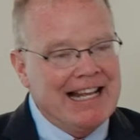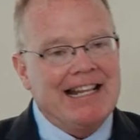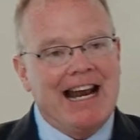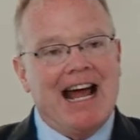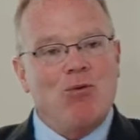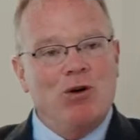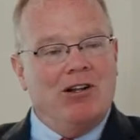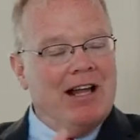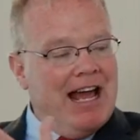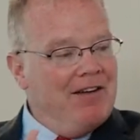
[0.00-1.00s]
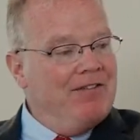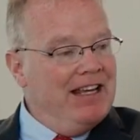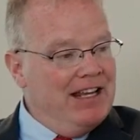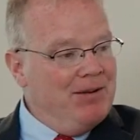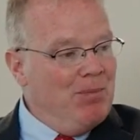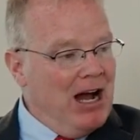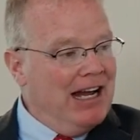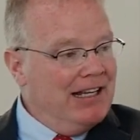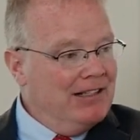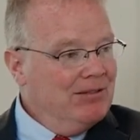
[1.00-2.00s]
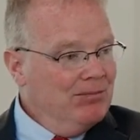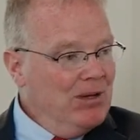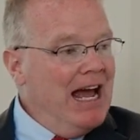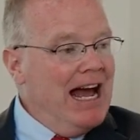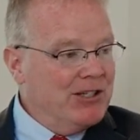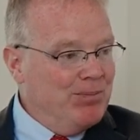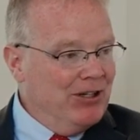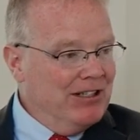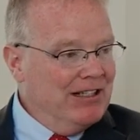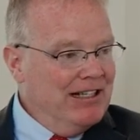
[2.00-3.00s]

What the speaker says: than I will have in my aspirate.